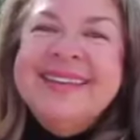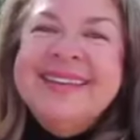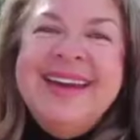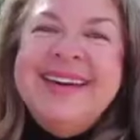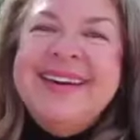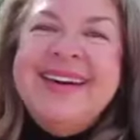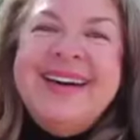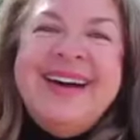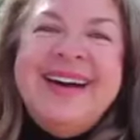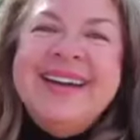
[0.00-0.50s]

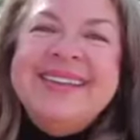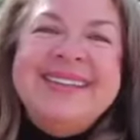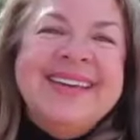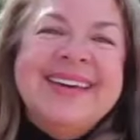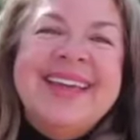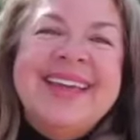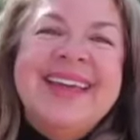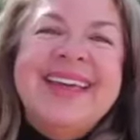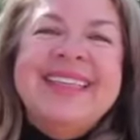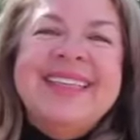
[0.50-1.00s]
Now, I
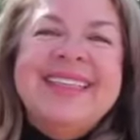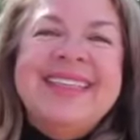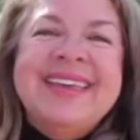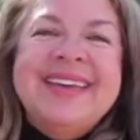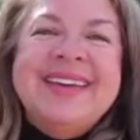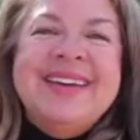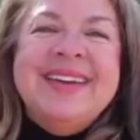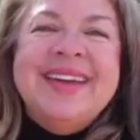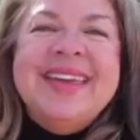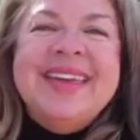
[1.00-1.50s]
tell you,
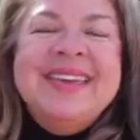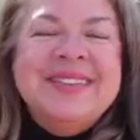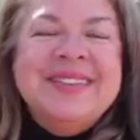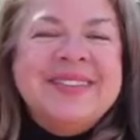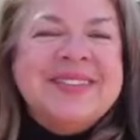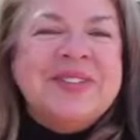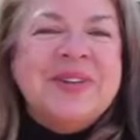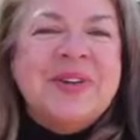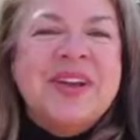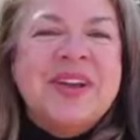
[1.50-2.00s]
his
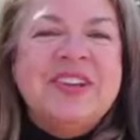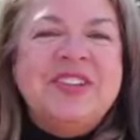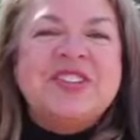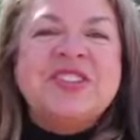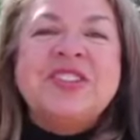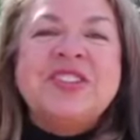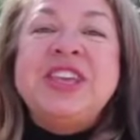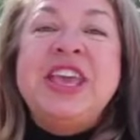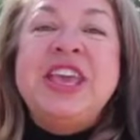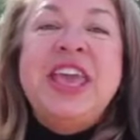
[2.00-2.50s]
story
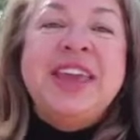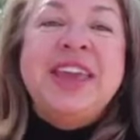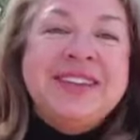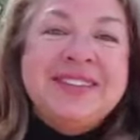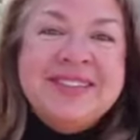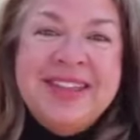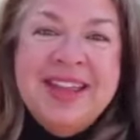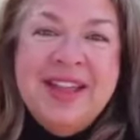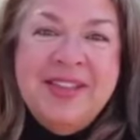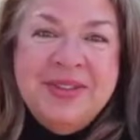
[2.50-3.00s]
just
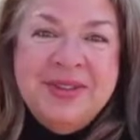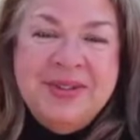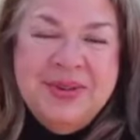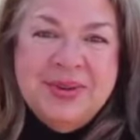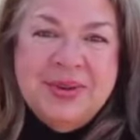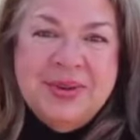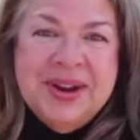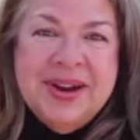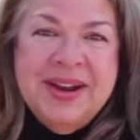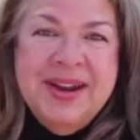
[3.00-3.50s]
kicks down the
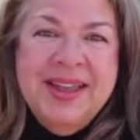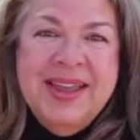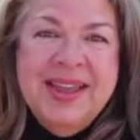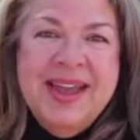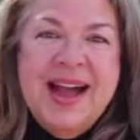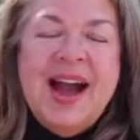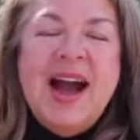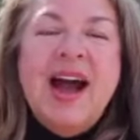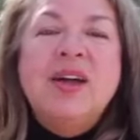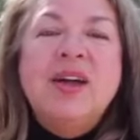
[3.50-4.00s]
door
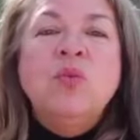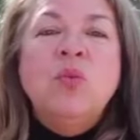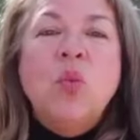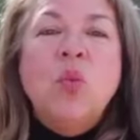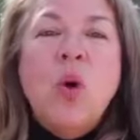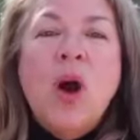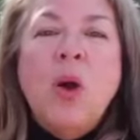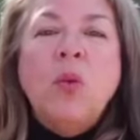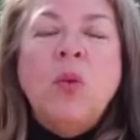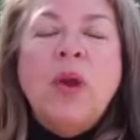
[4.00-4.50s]

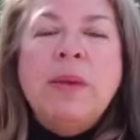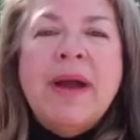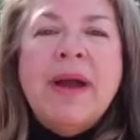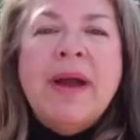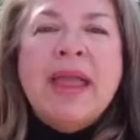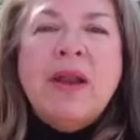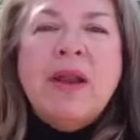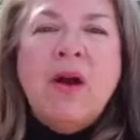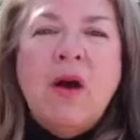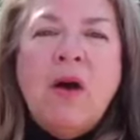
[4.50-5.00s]
on what we
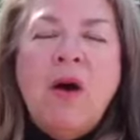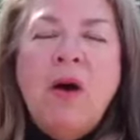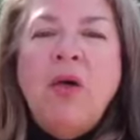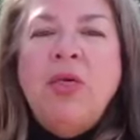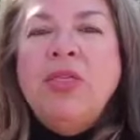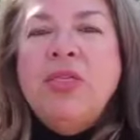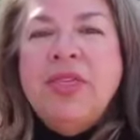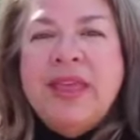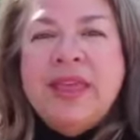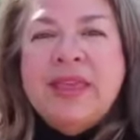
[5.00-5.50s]
might all
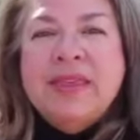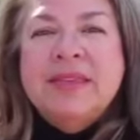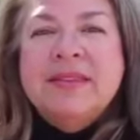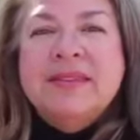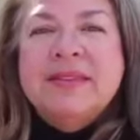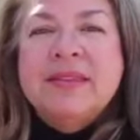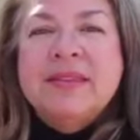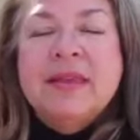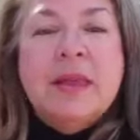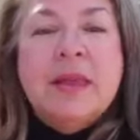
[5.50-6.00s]
think
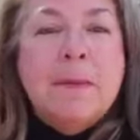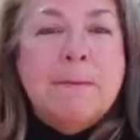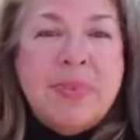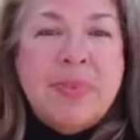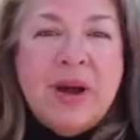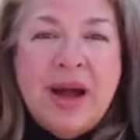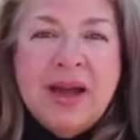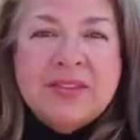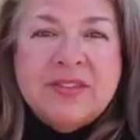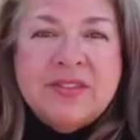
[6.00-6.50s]
is
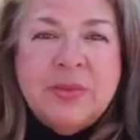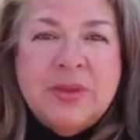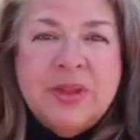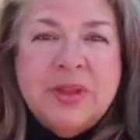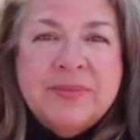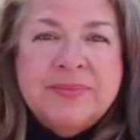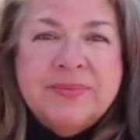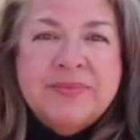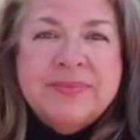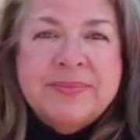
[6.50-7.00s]

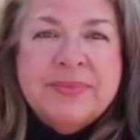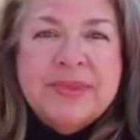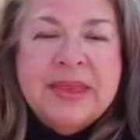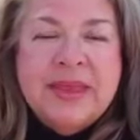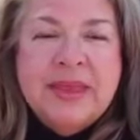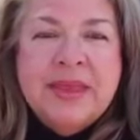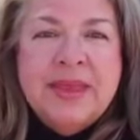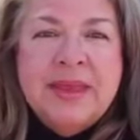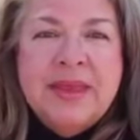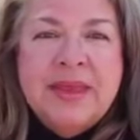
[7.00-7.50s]
impossible.
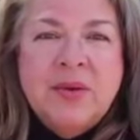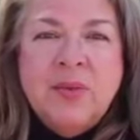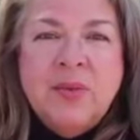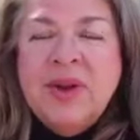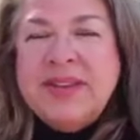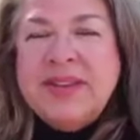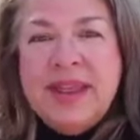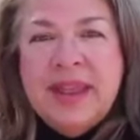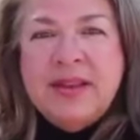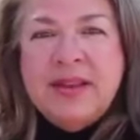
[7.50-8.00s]

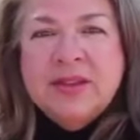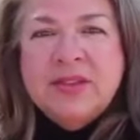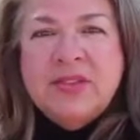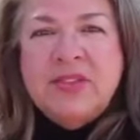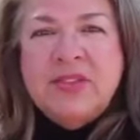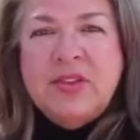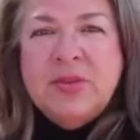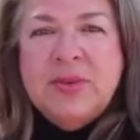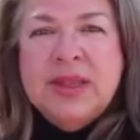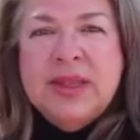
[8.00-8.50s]
What
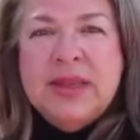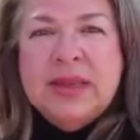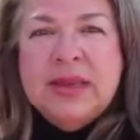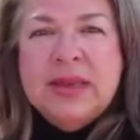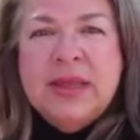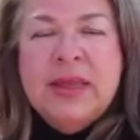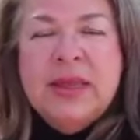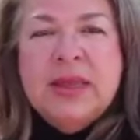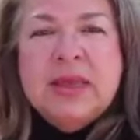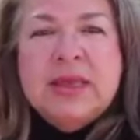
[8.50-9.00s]
Daniel's
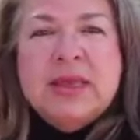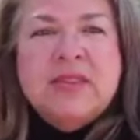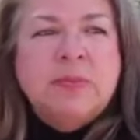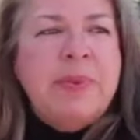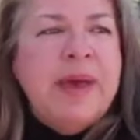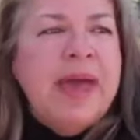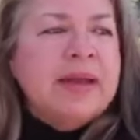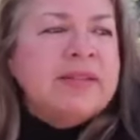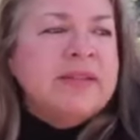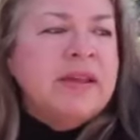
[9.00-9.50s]
doing is
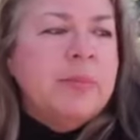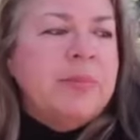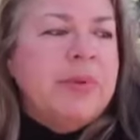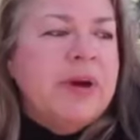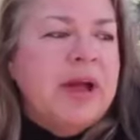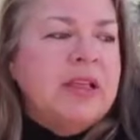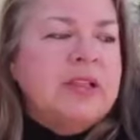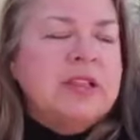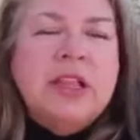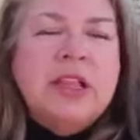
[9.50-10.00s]
backed up
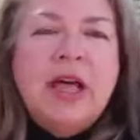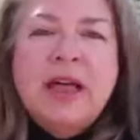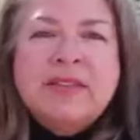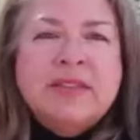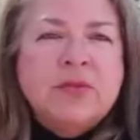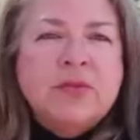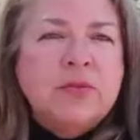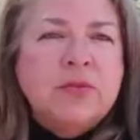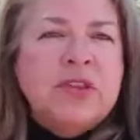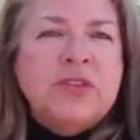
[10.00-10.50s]
by
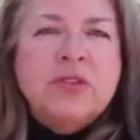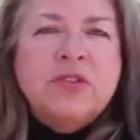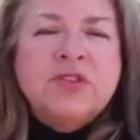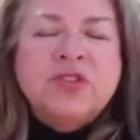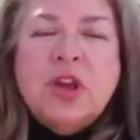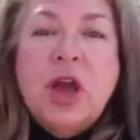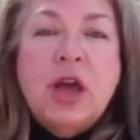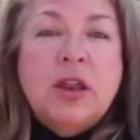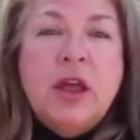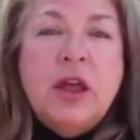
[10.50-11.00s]
lots of
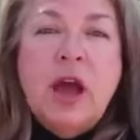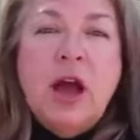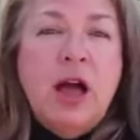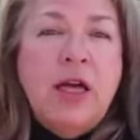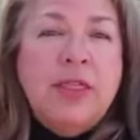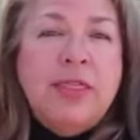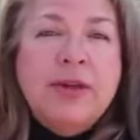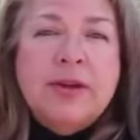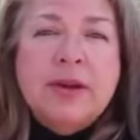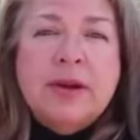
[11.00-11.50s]
research on
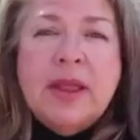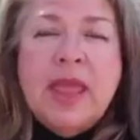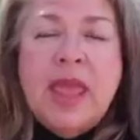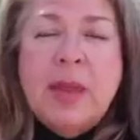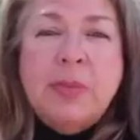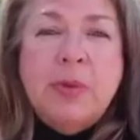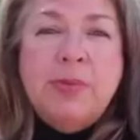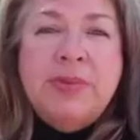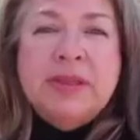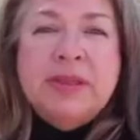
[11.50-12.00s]
other
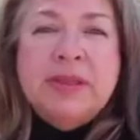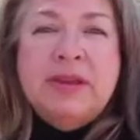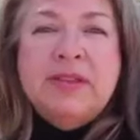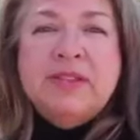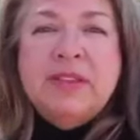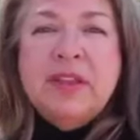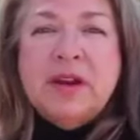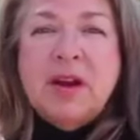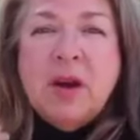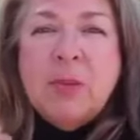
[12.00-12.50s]

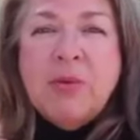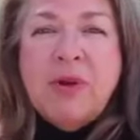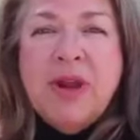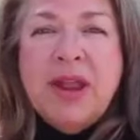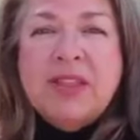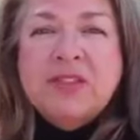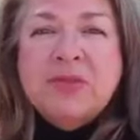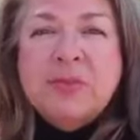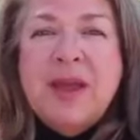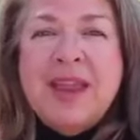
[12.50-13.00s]
capabilities that our
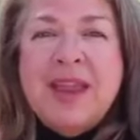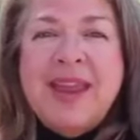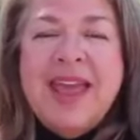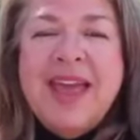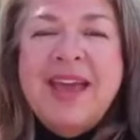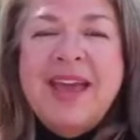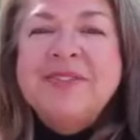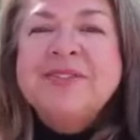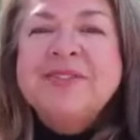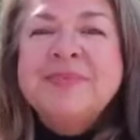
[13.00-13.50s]
brains might
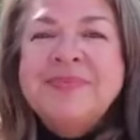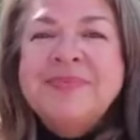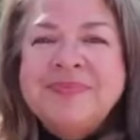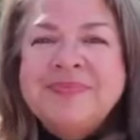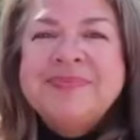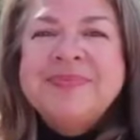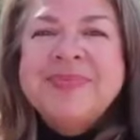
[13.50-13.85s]
have.